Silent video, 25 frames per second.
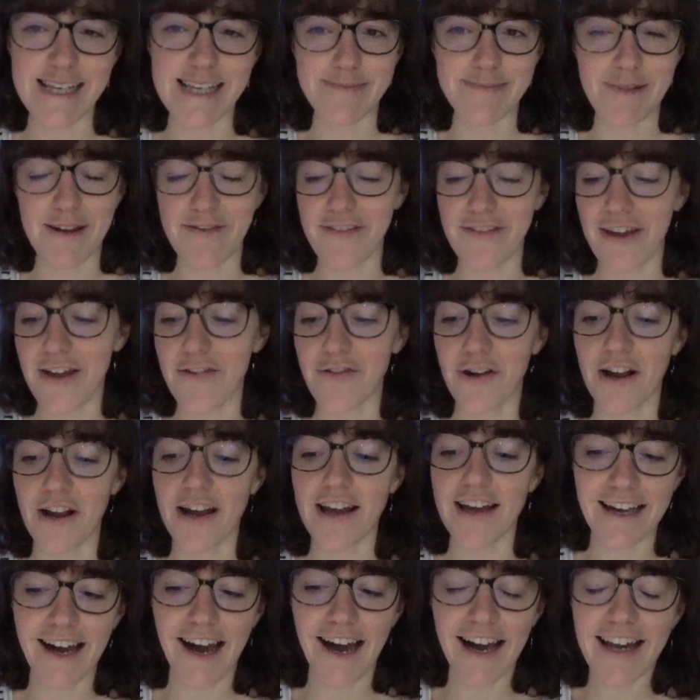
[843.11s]
my
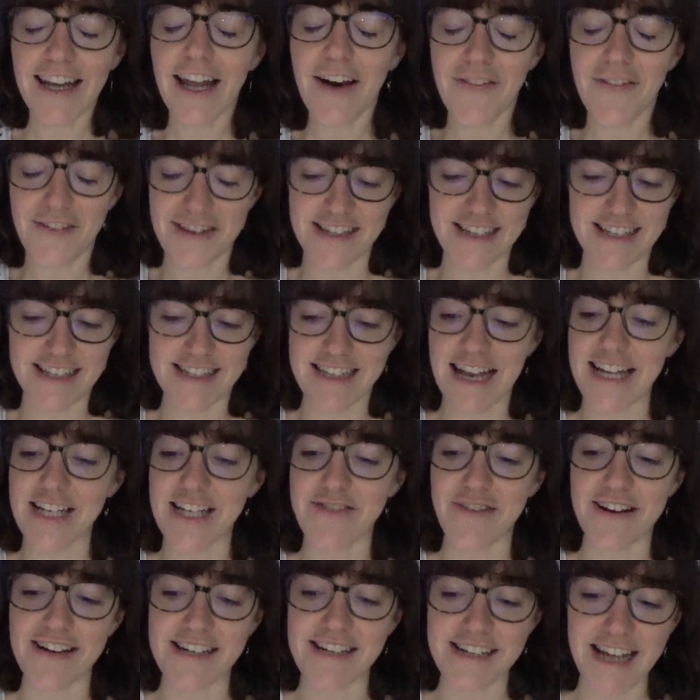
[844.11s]
favourite. I love his
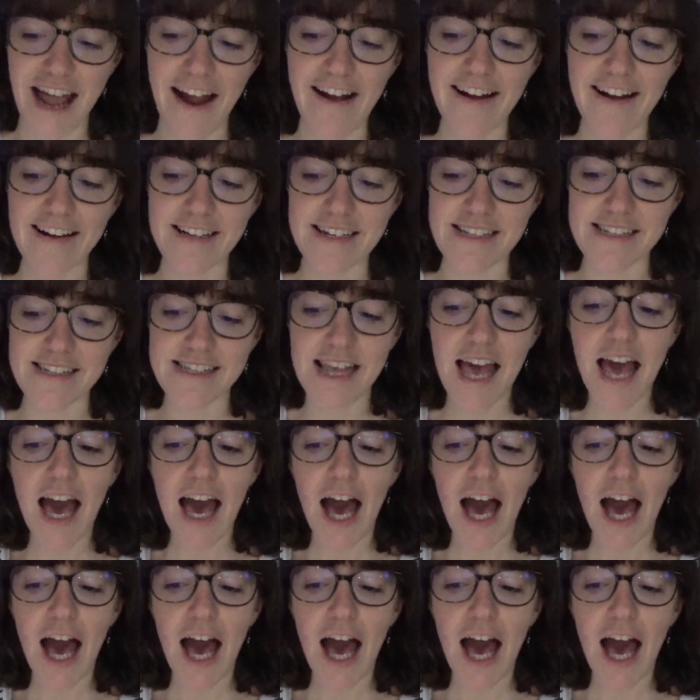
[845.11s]
exaggerated characters.